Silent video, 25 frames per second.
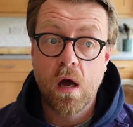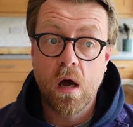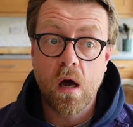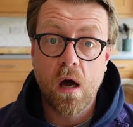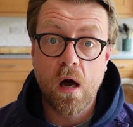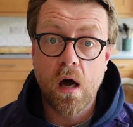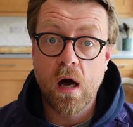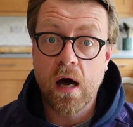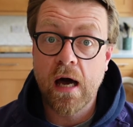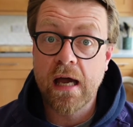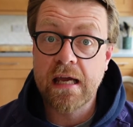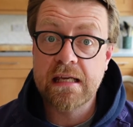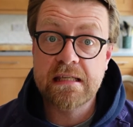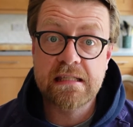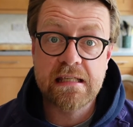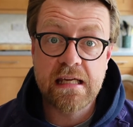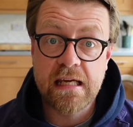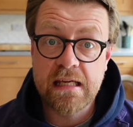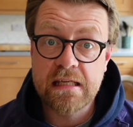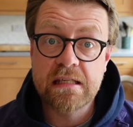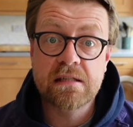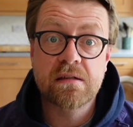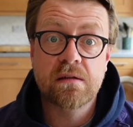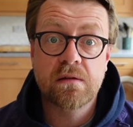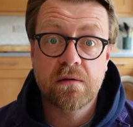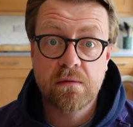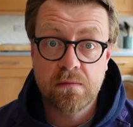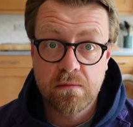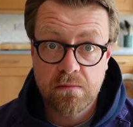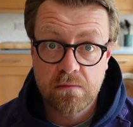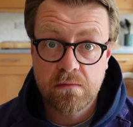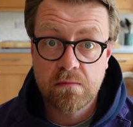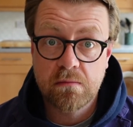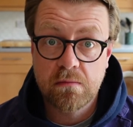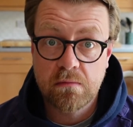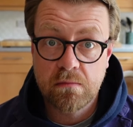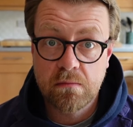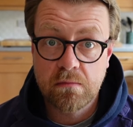I did
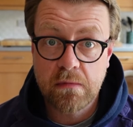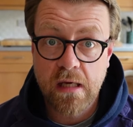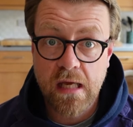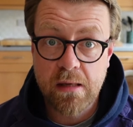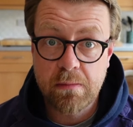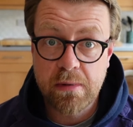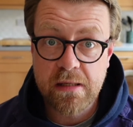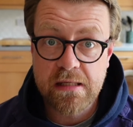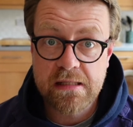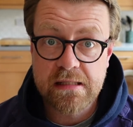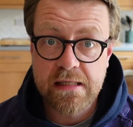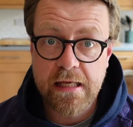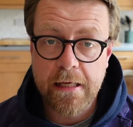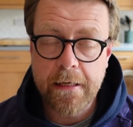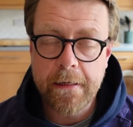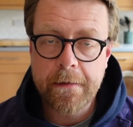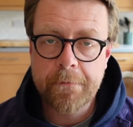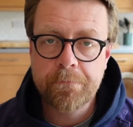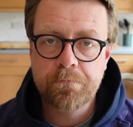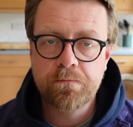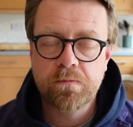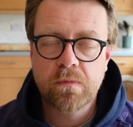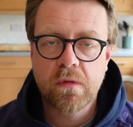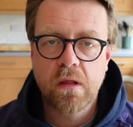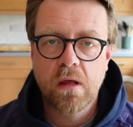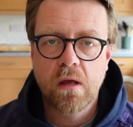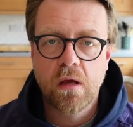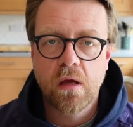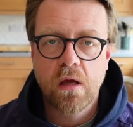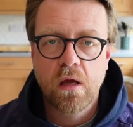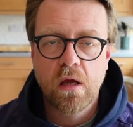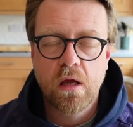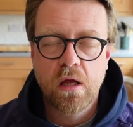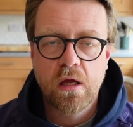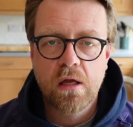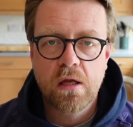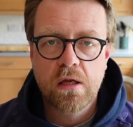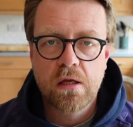ABC,
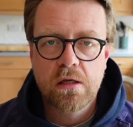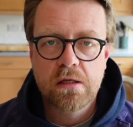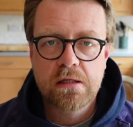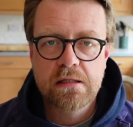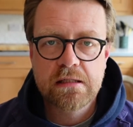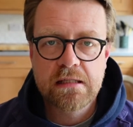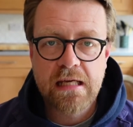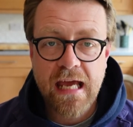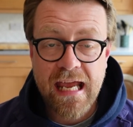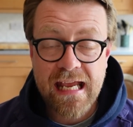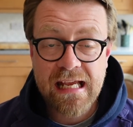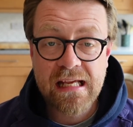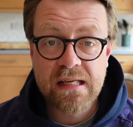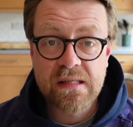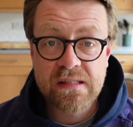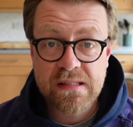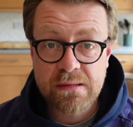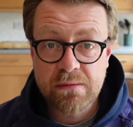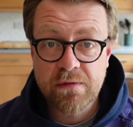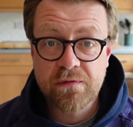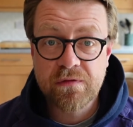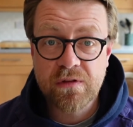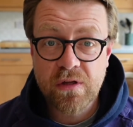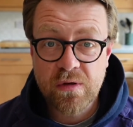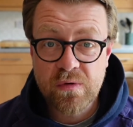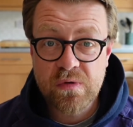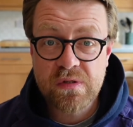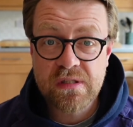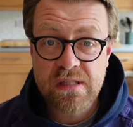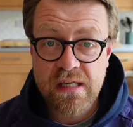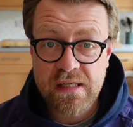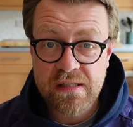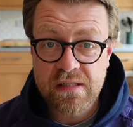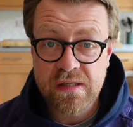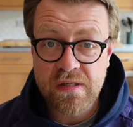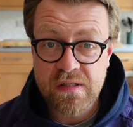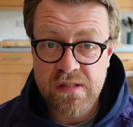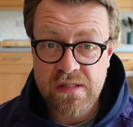take some of those
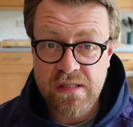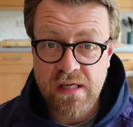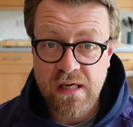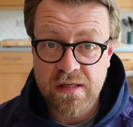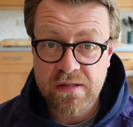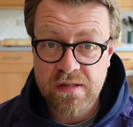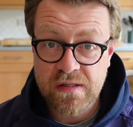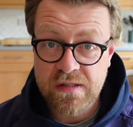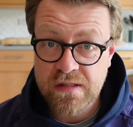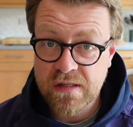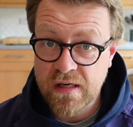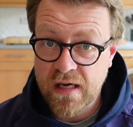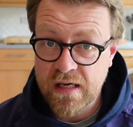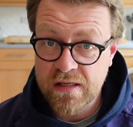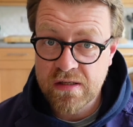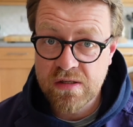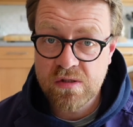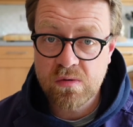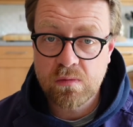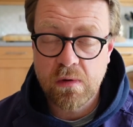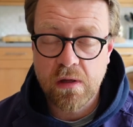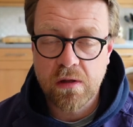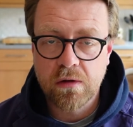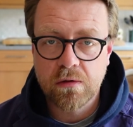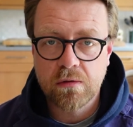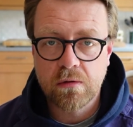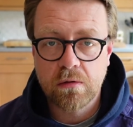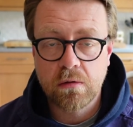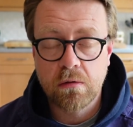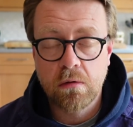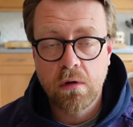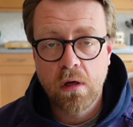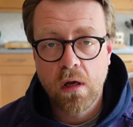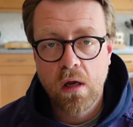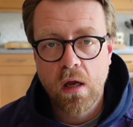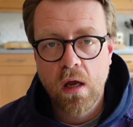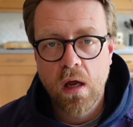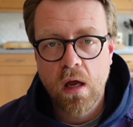sentence starters that I just went through,
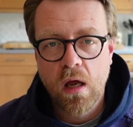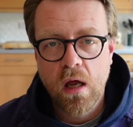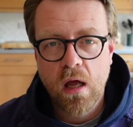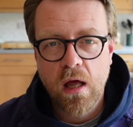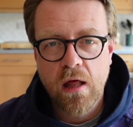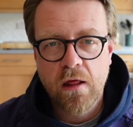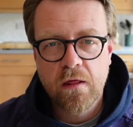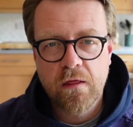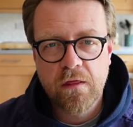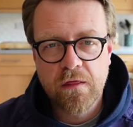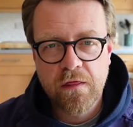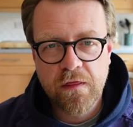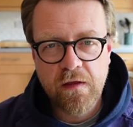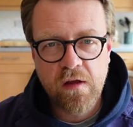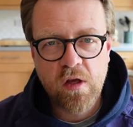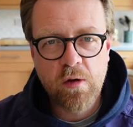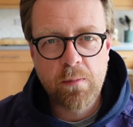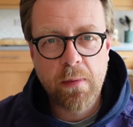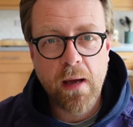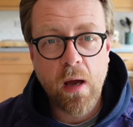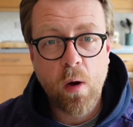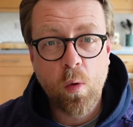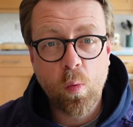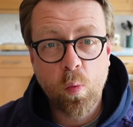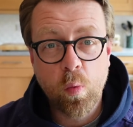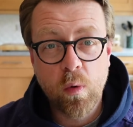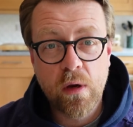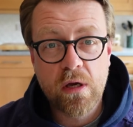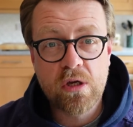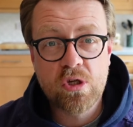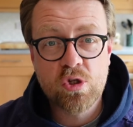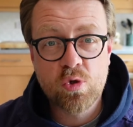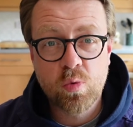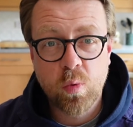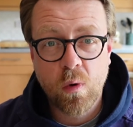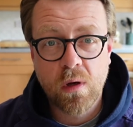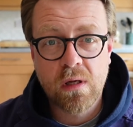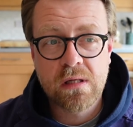think about
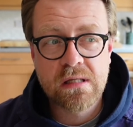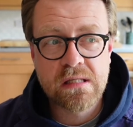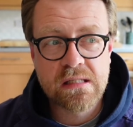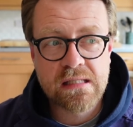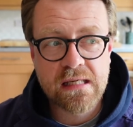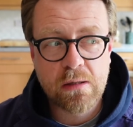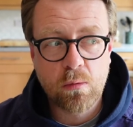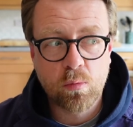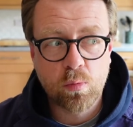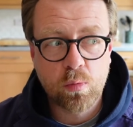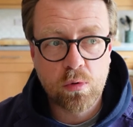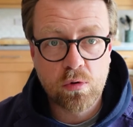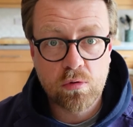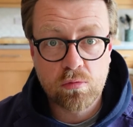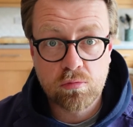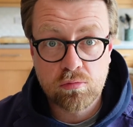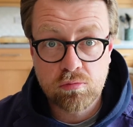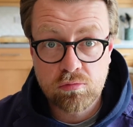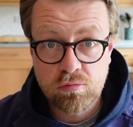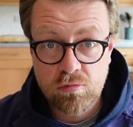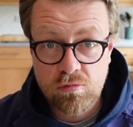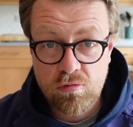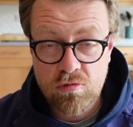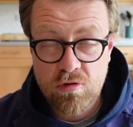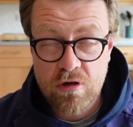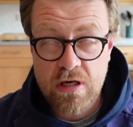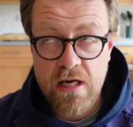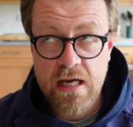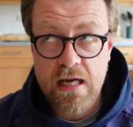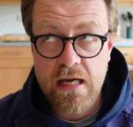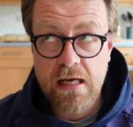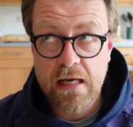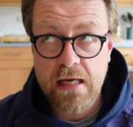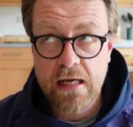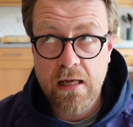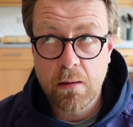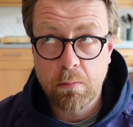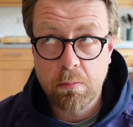which ones would
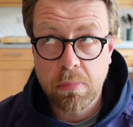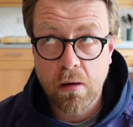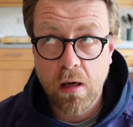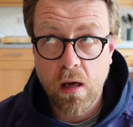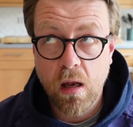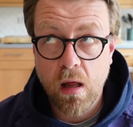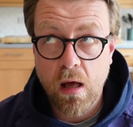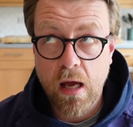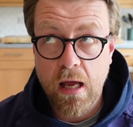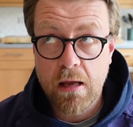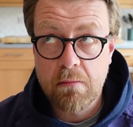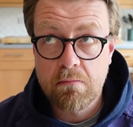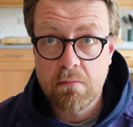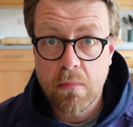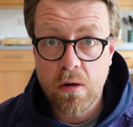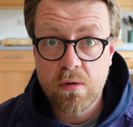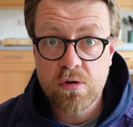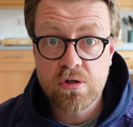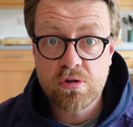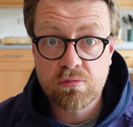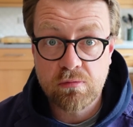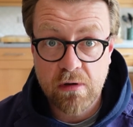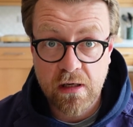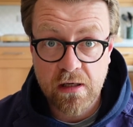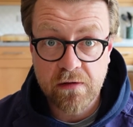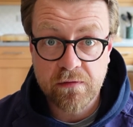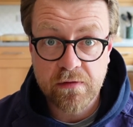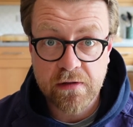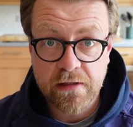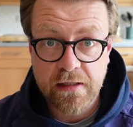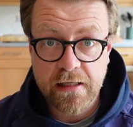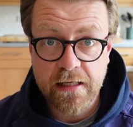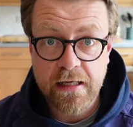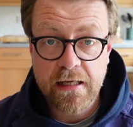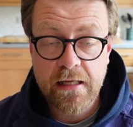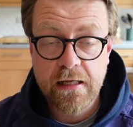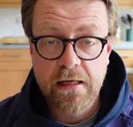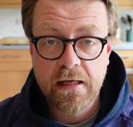really apply most
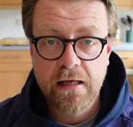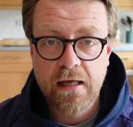relevantly,